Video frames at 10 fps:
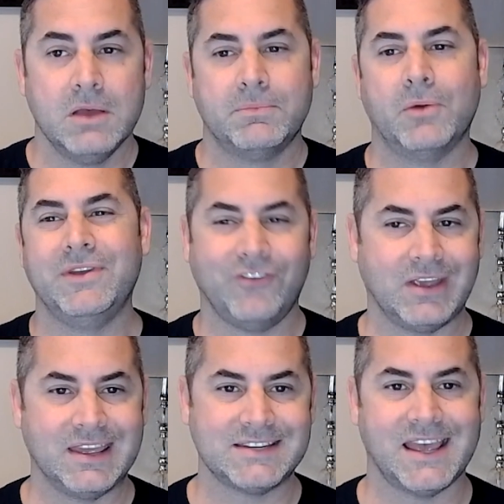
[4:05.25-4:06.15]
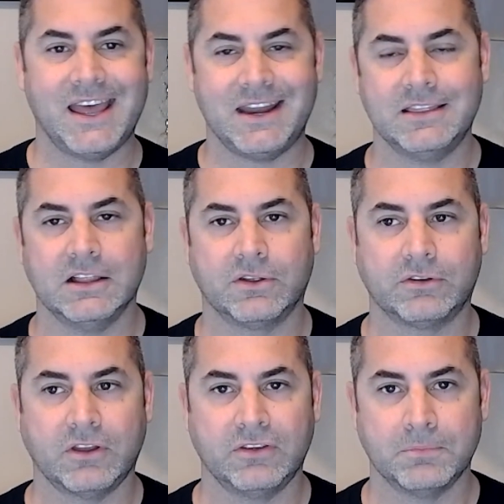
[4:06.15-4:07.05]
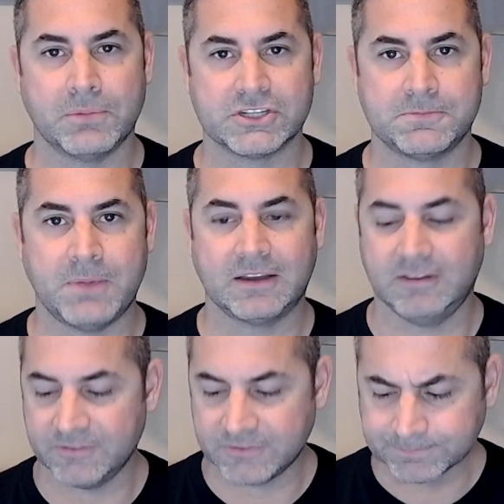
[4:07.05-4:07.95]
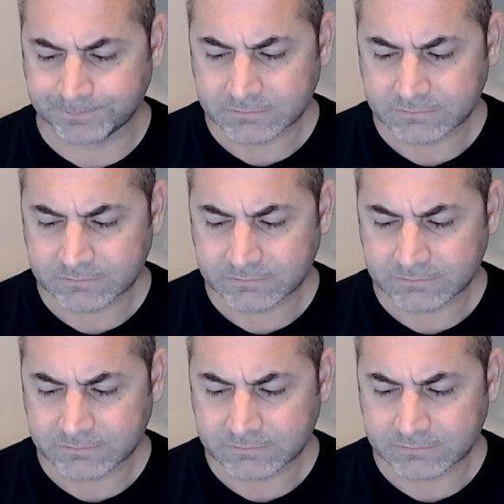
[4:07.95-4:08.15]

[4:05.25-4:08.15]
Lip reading: but we forget to add in that little dose of perspective.